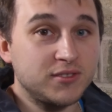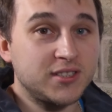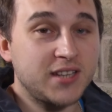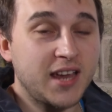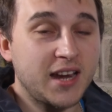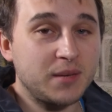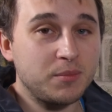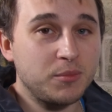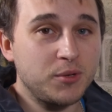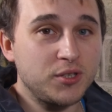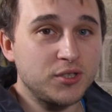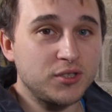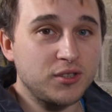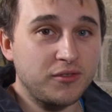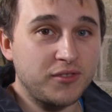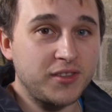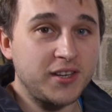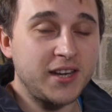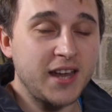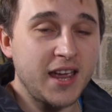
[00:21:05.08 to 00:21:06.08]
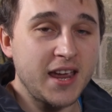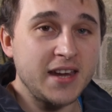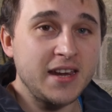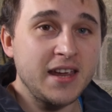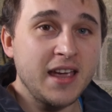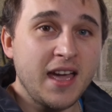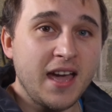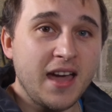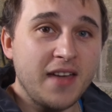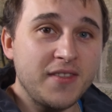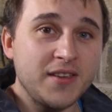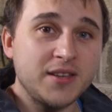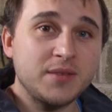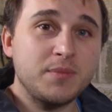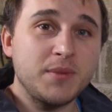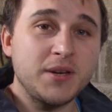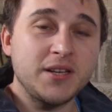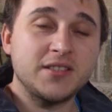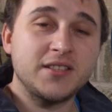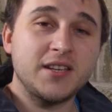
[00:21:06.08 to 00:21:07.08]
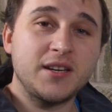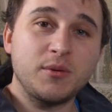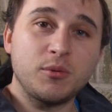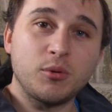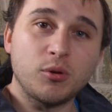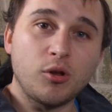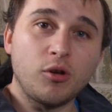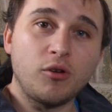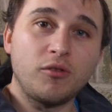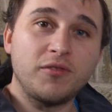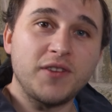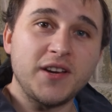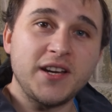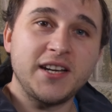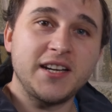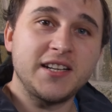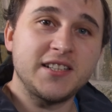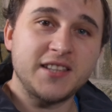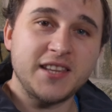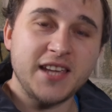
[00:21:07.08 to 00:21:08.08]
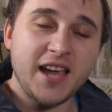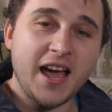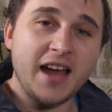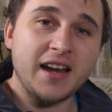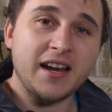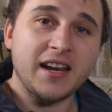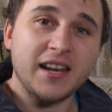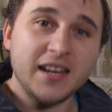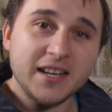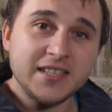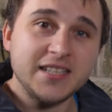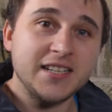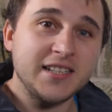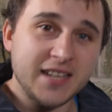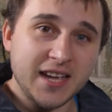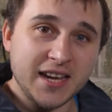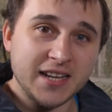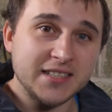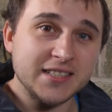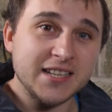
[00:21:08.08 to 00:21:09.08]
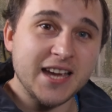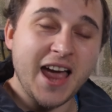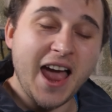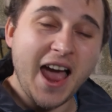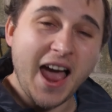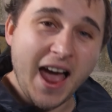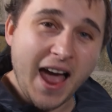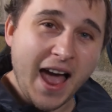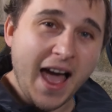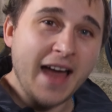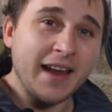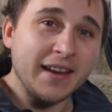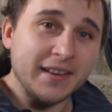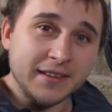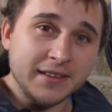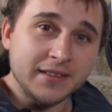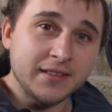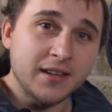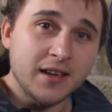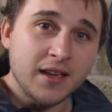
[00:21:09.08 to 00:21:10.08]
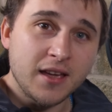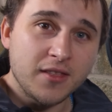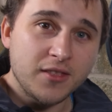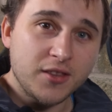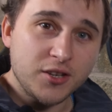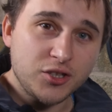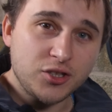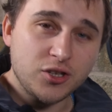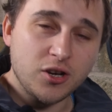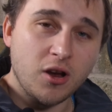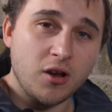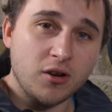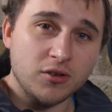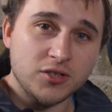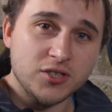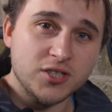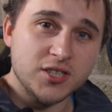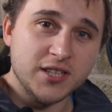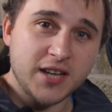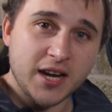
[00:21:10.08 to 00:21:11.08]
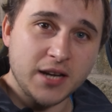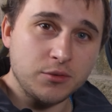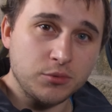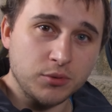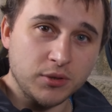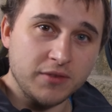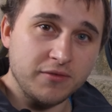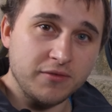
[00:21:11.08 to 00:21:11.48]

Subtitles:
segments of the day, and this means that it will all feed into the analytic data and the charge schedule